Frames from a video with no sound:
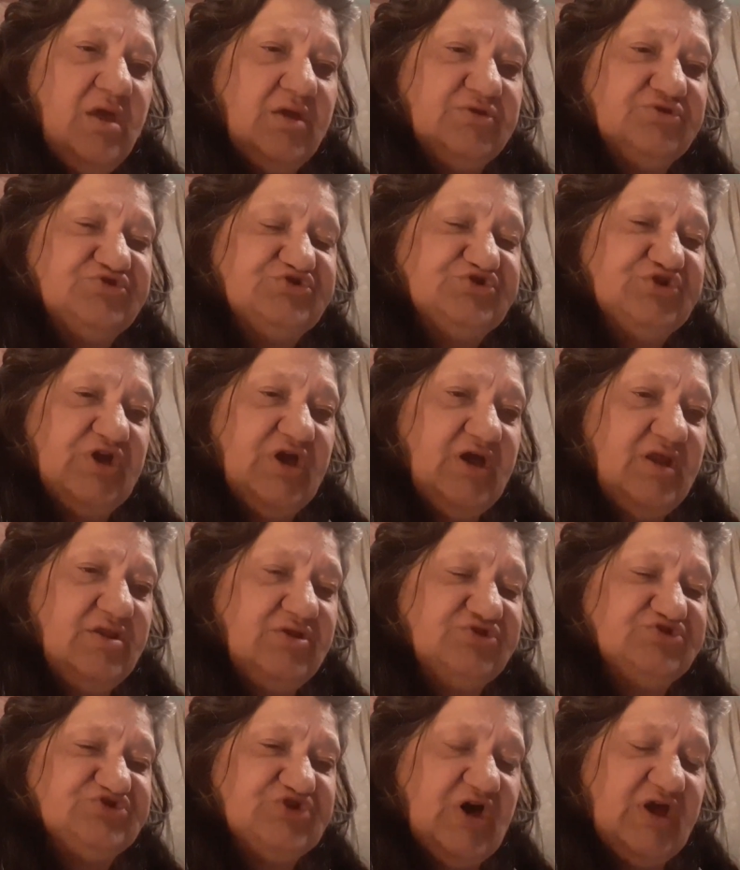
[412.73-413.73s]

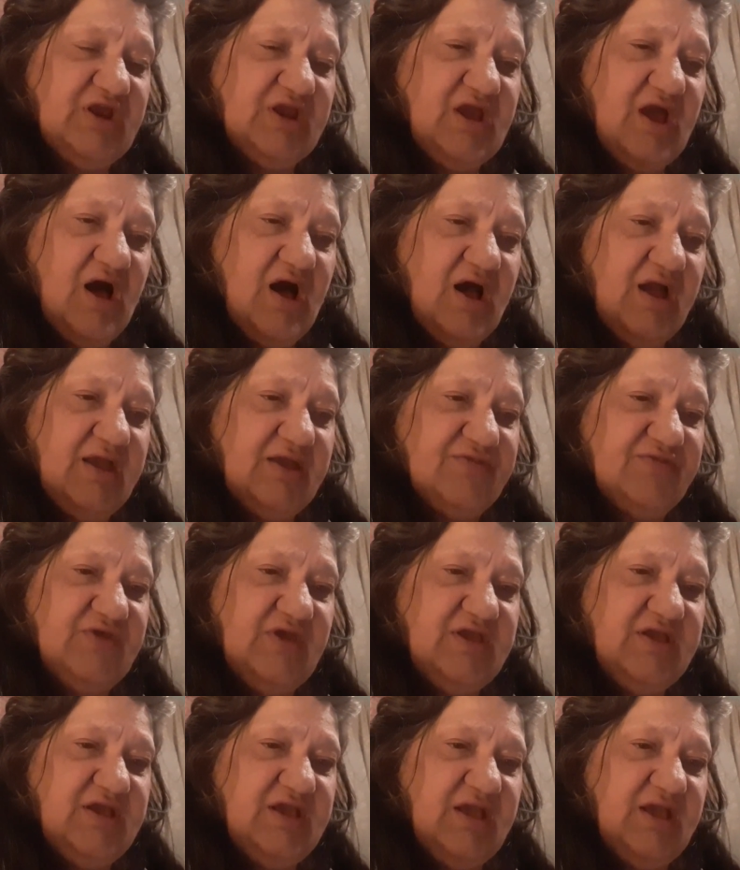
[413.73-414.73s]
Then Zedekiah the
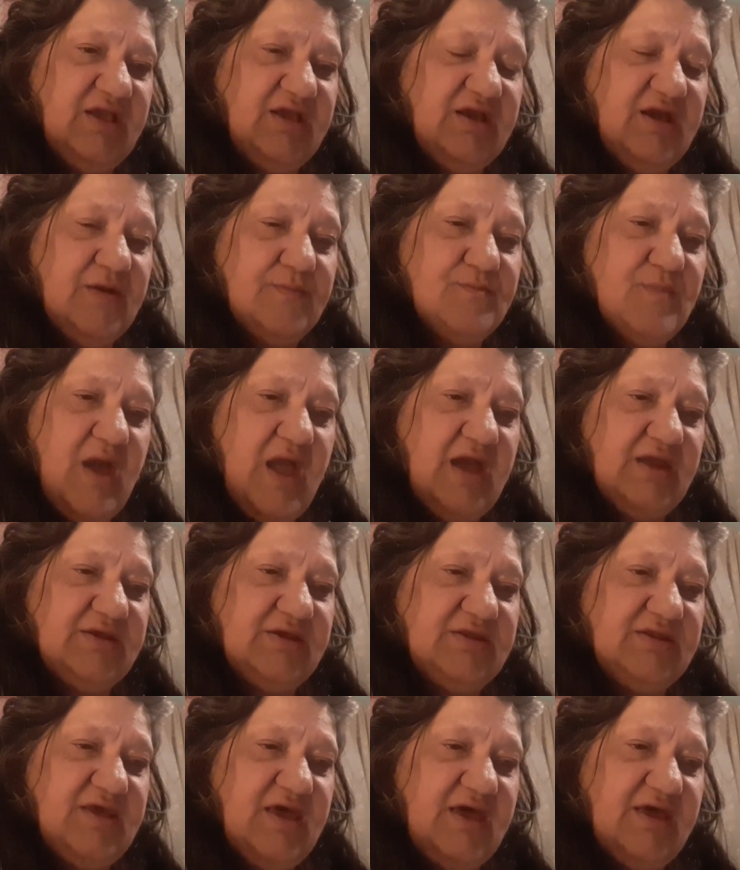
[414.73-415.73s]
king
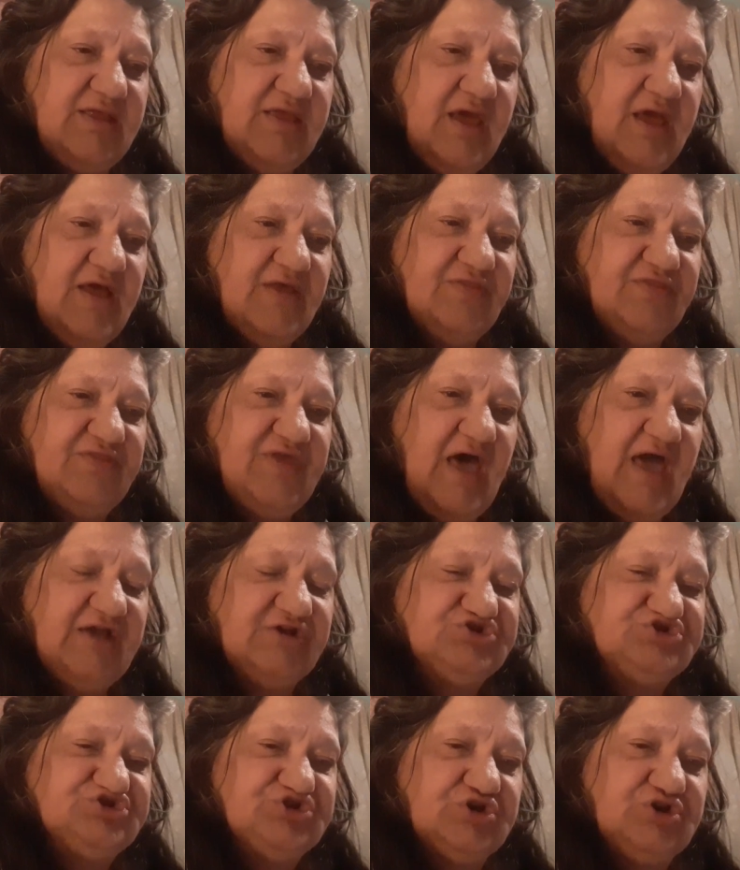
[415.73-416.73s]
commanded that they
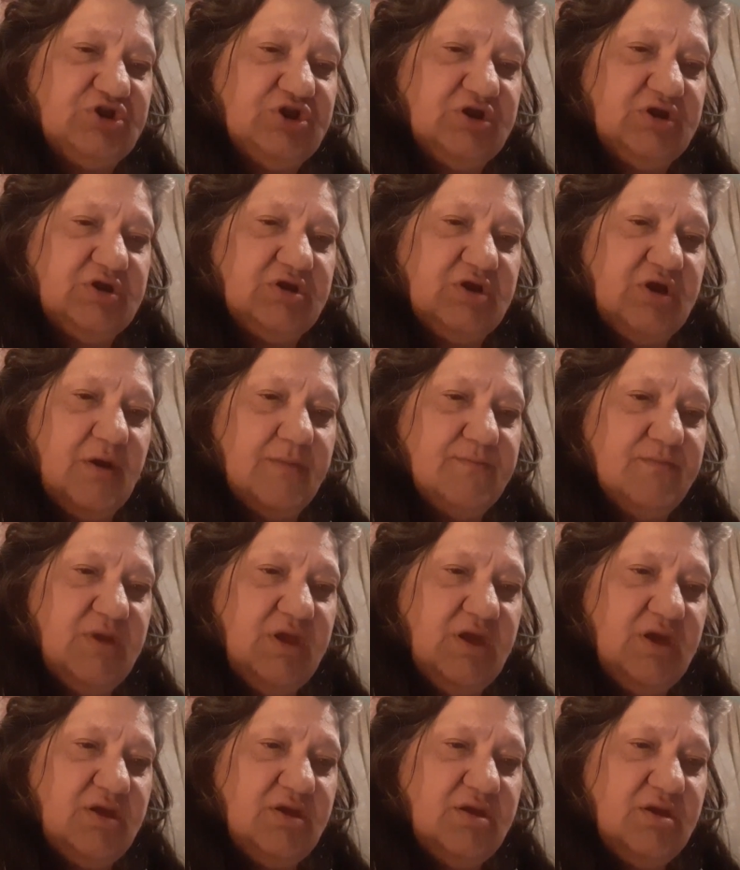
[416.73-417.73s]
should
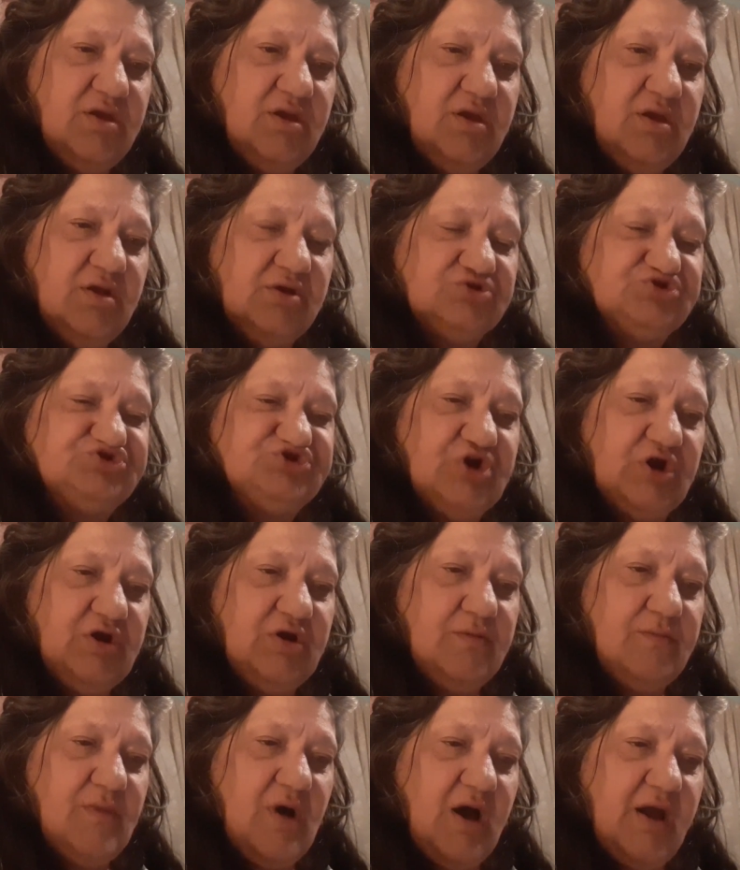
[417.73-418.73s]
commit
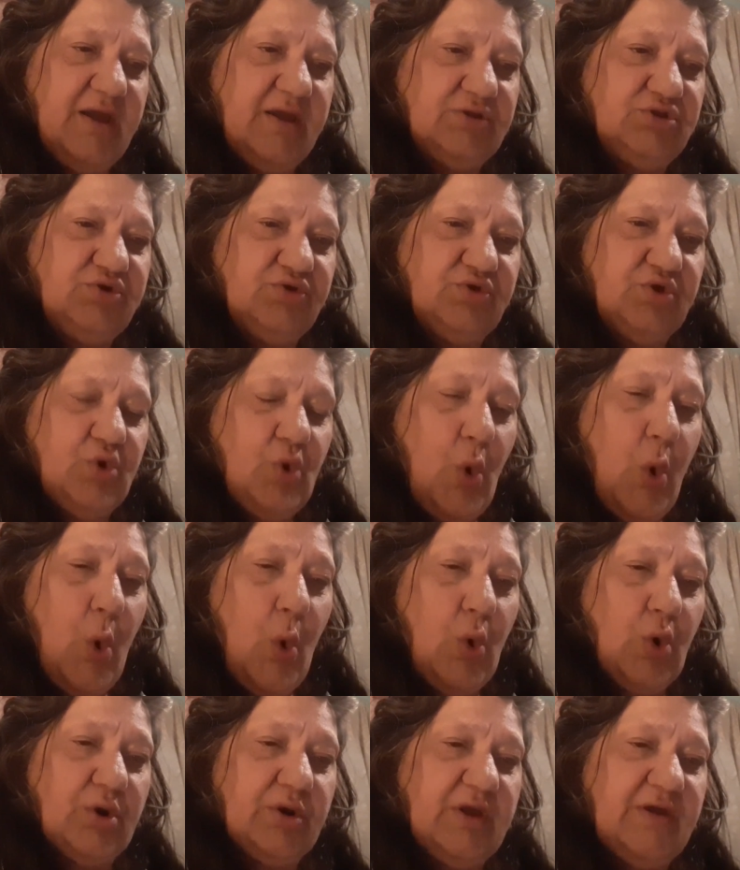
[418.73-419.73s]
Jeremiah into the
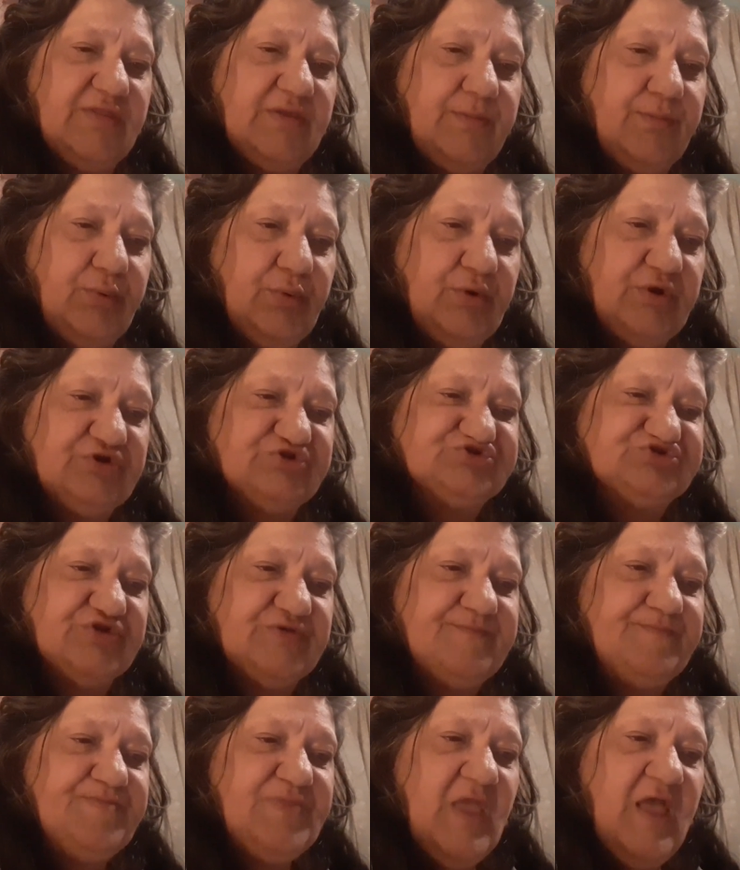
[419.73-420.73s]
court of the
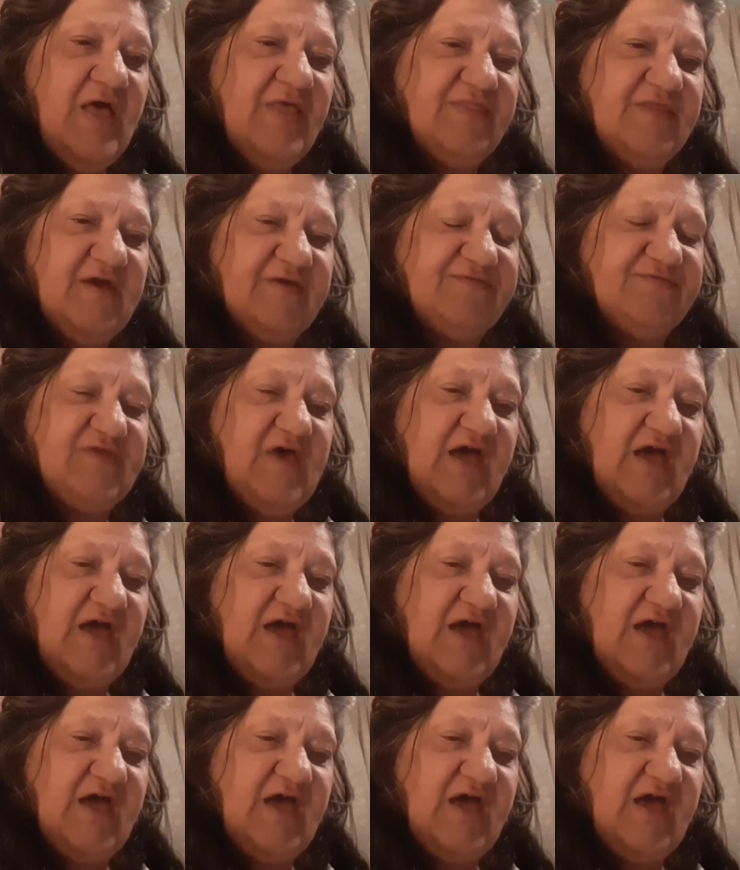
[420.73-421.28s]
prison, that